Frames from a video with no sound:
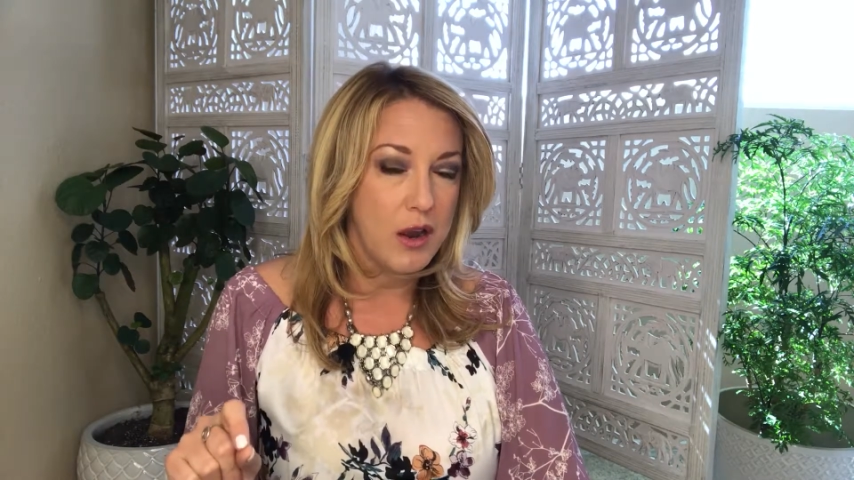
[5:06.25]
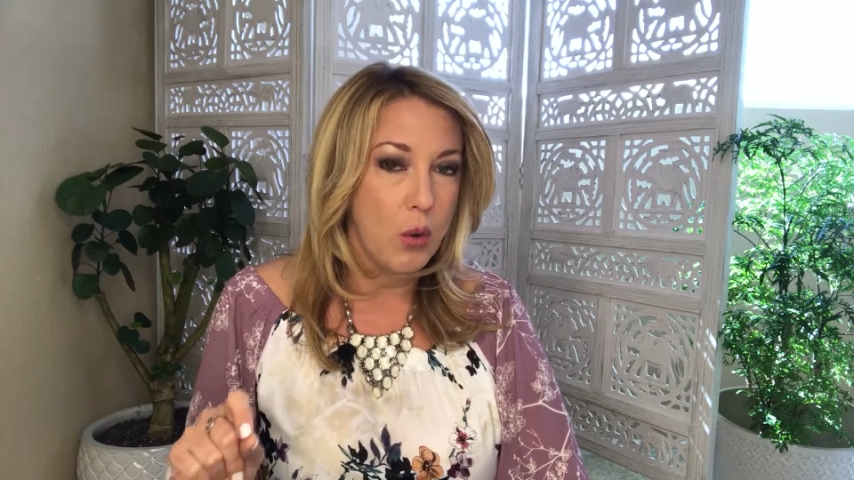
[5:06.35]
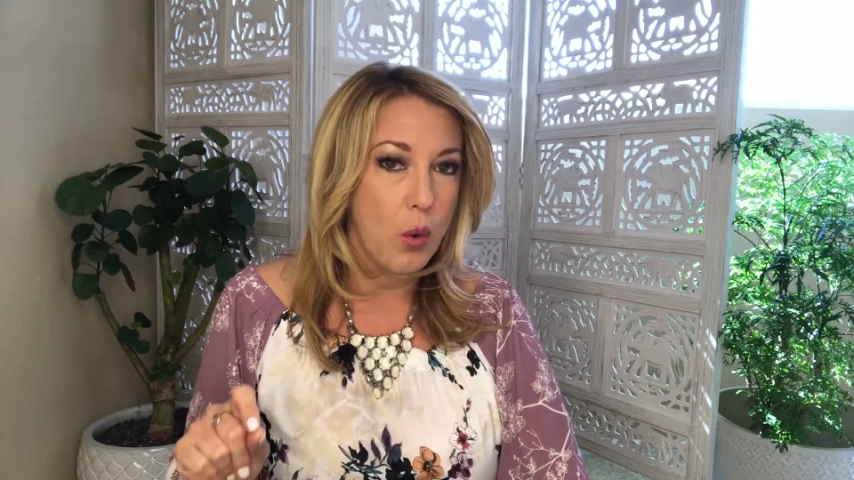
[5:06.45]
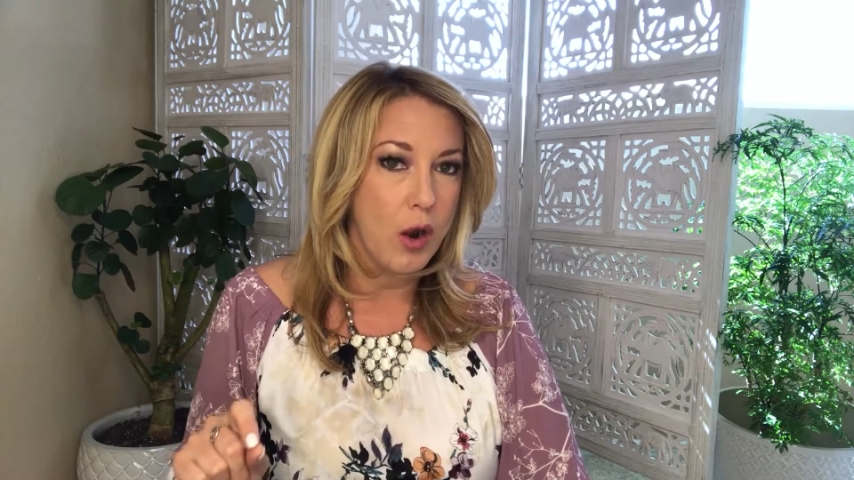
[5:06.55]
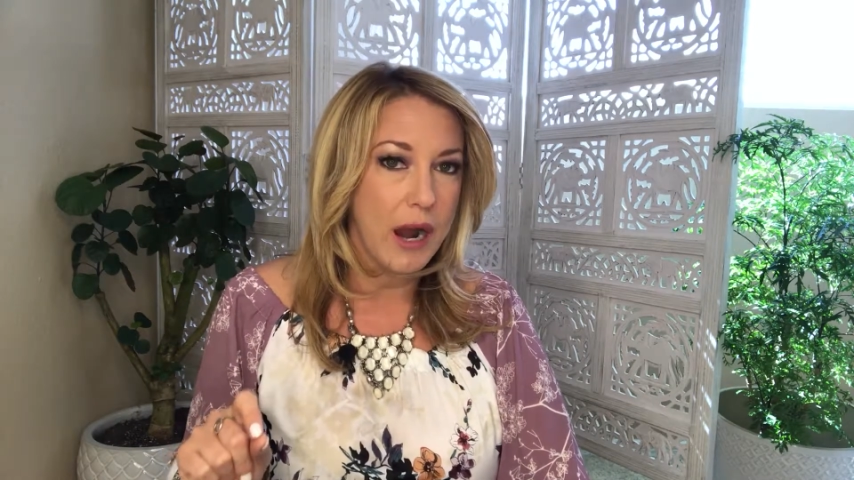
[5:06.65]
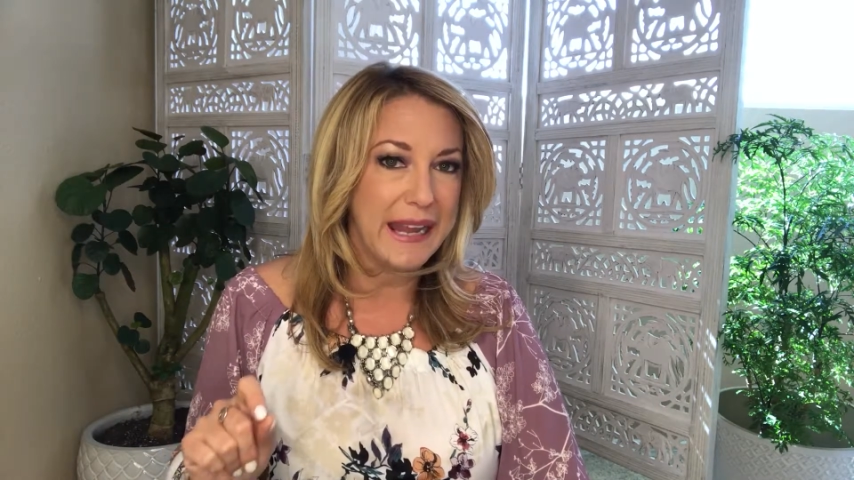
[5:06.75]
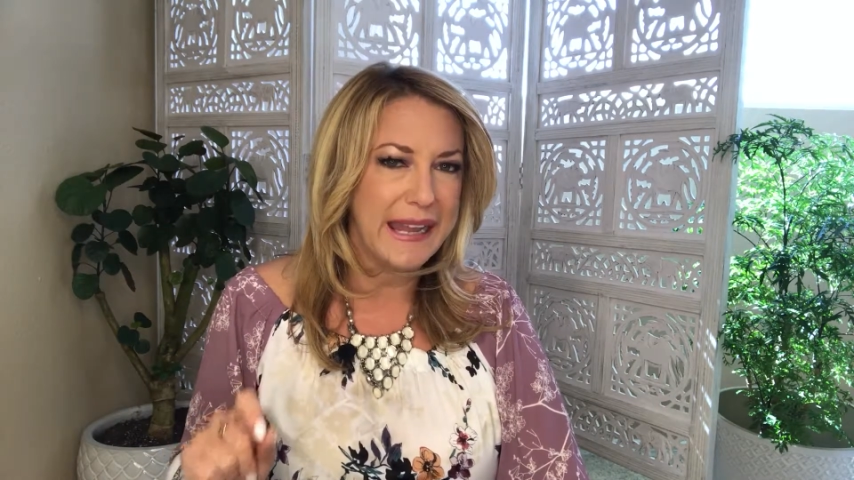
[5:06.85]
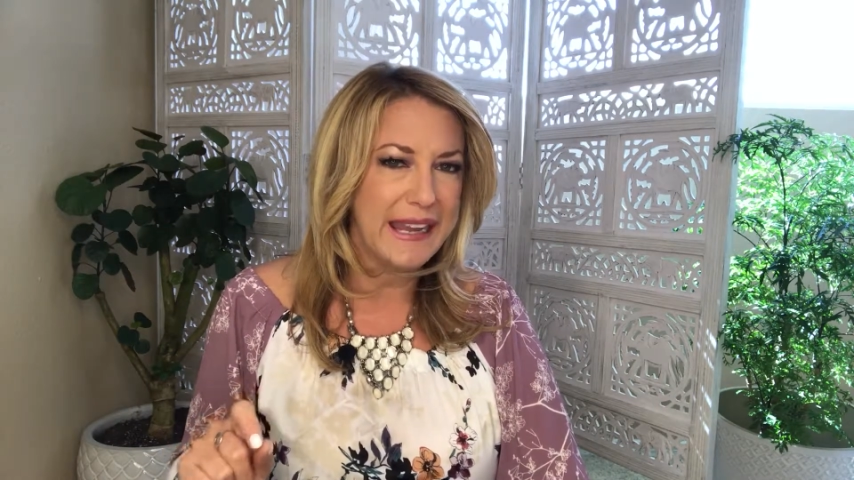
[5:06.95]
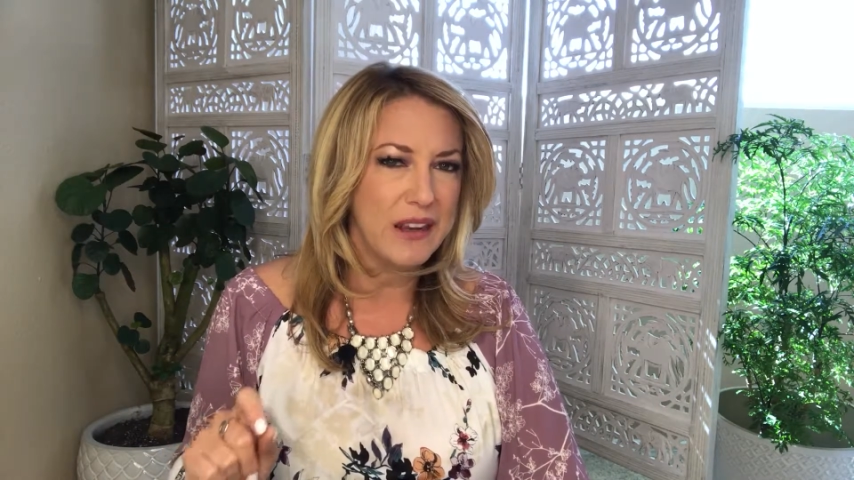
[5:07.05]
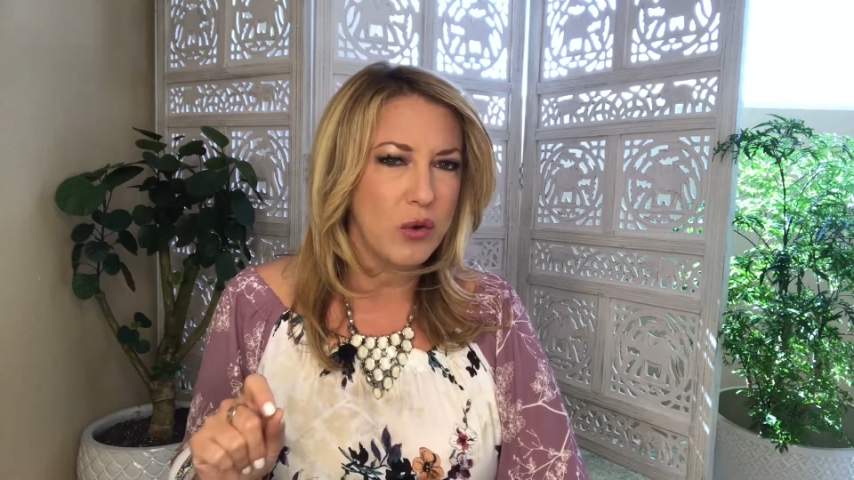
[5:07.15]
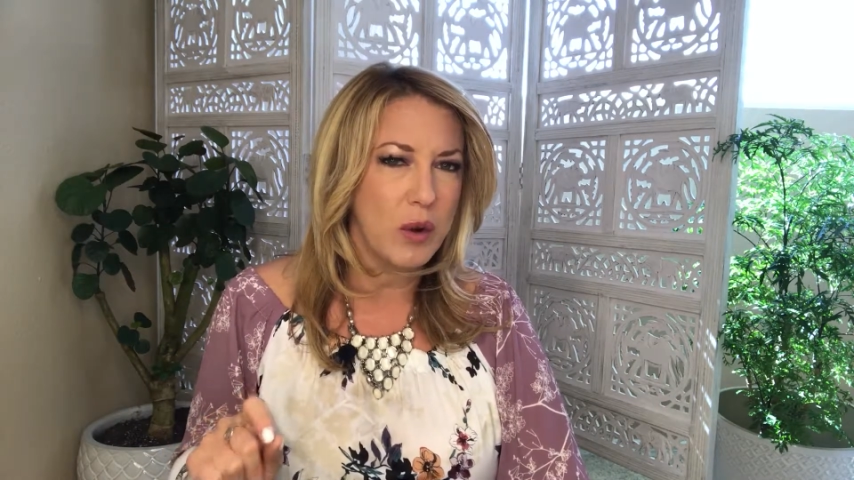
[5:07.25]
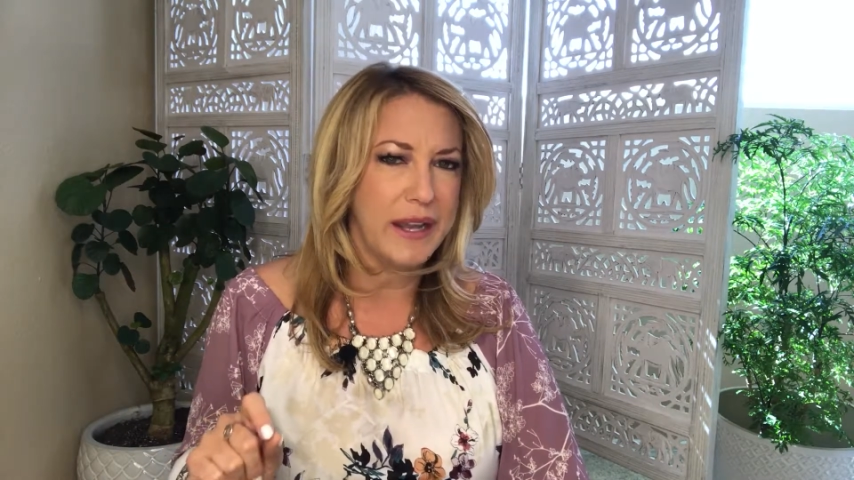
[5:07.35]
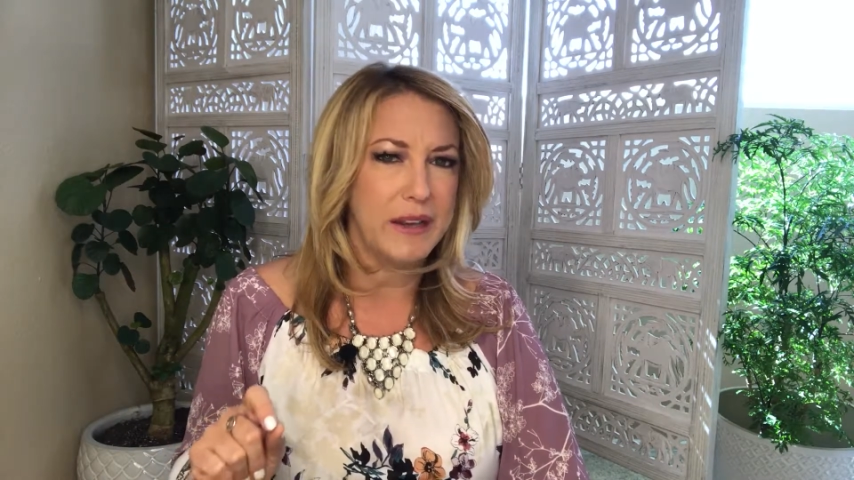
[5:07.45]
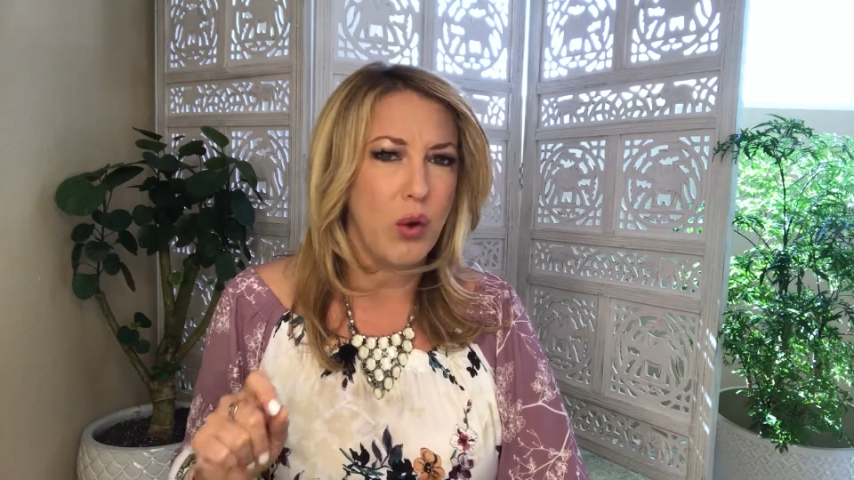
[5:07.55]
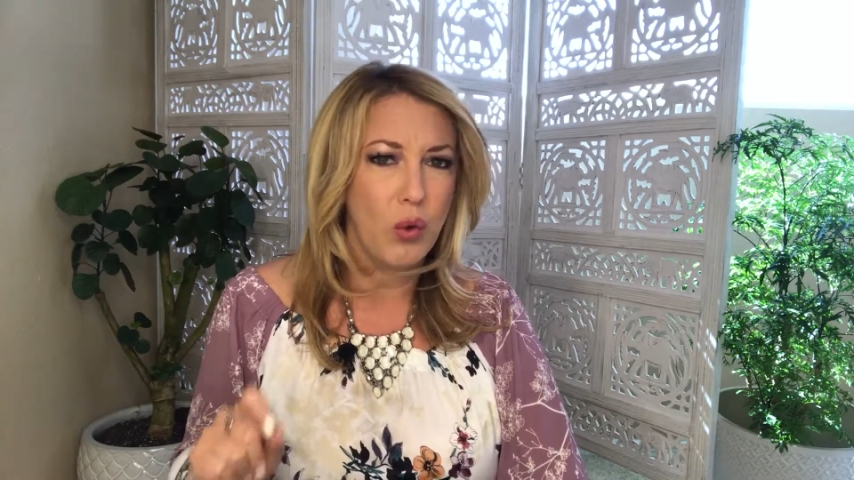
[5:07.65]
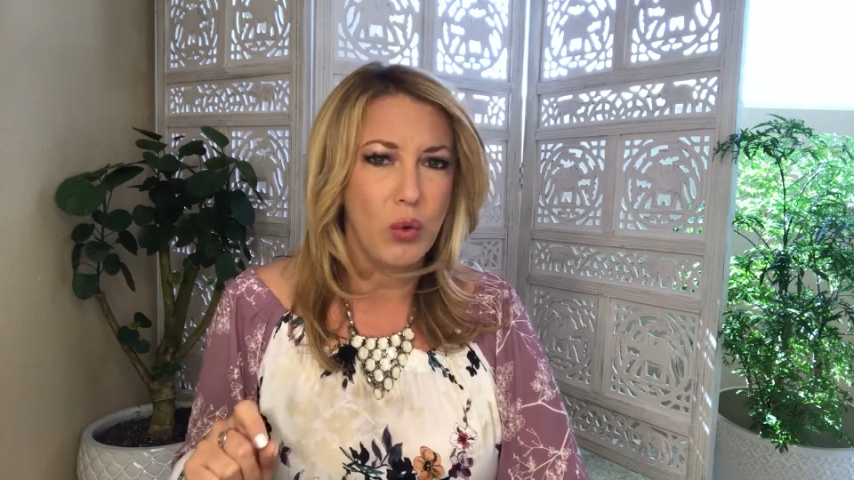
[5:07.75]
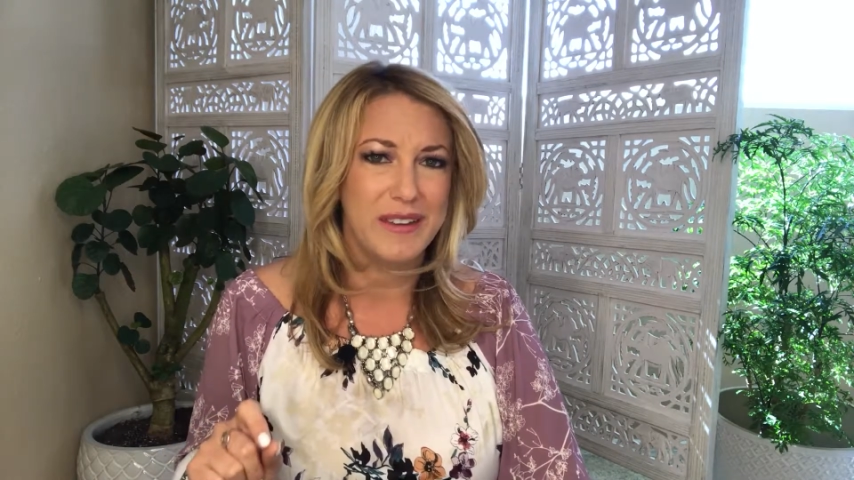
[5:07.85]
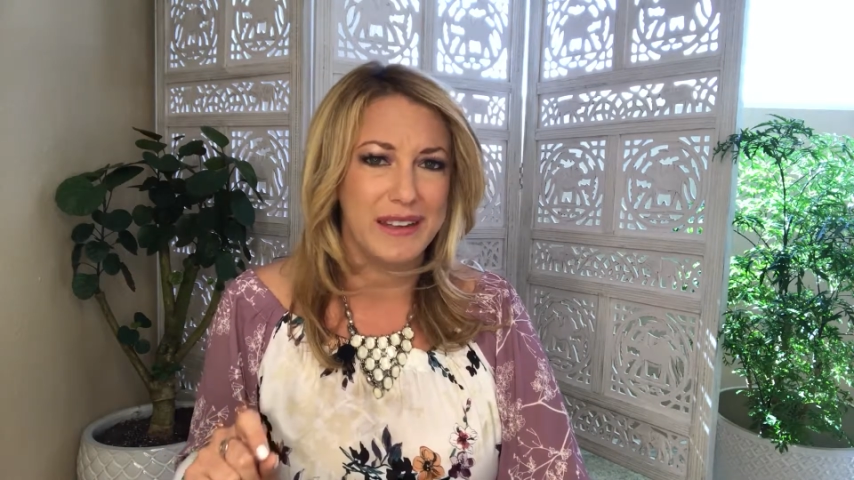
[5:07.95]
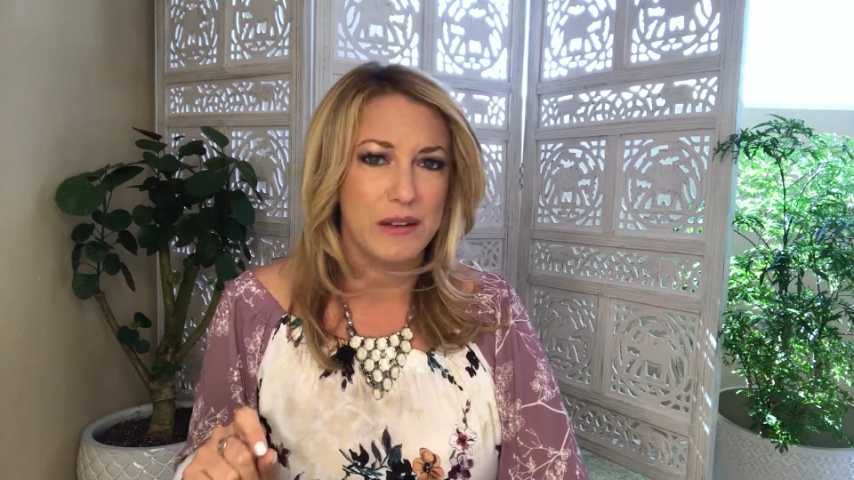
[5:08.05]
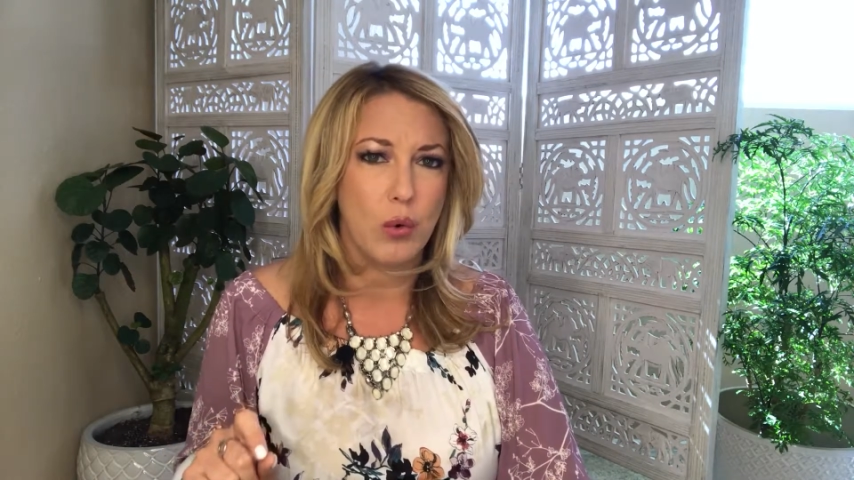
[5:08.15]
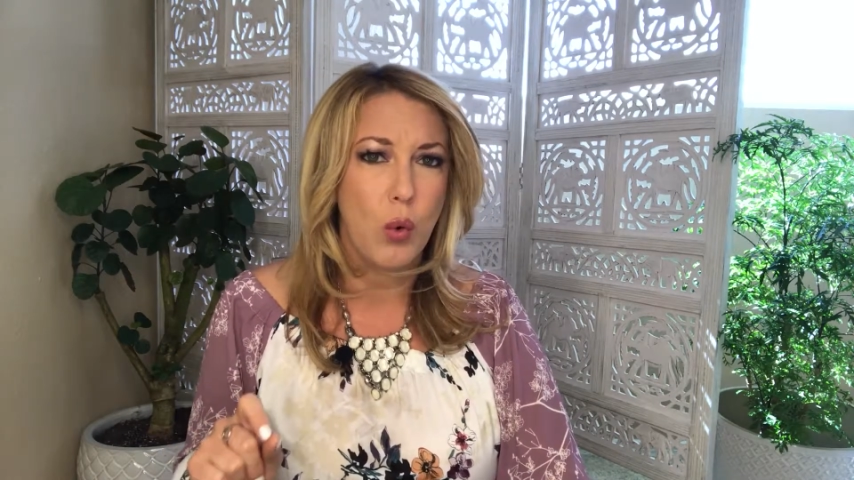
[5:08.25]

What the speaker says: or I can't quite hold it,